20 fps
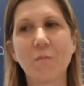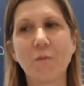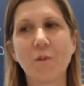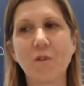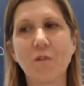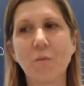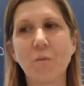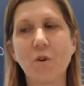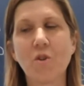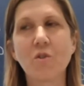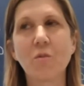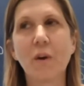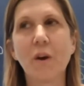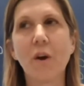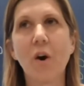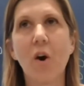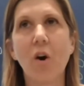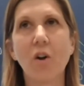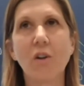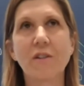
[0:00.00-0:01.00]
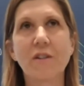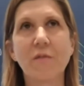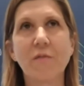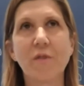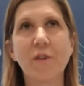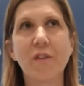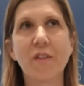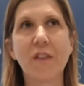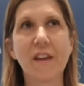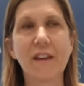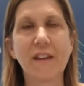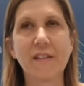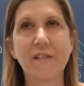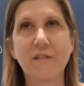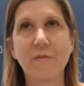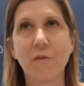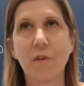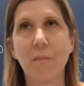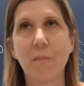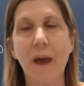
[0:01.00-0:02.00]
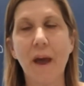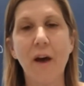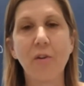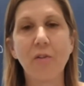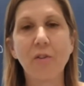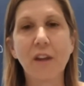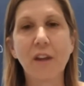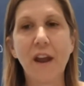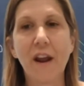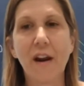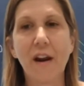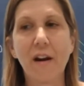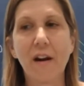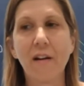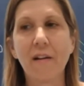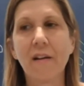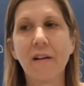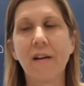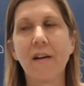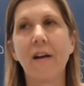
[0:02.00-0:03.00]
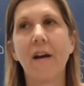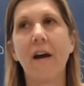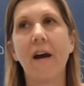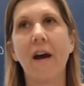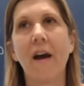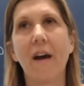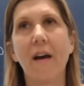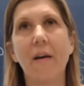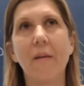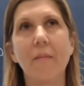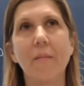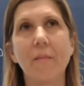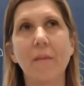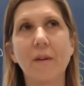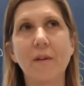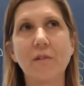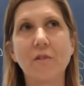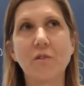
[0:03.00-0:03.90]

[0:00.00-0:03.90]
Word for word: We're, we're doing all different things from healthcare um,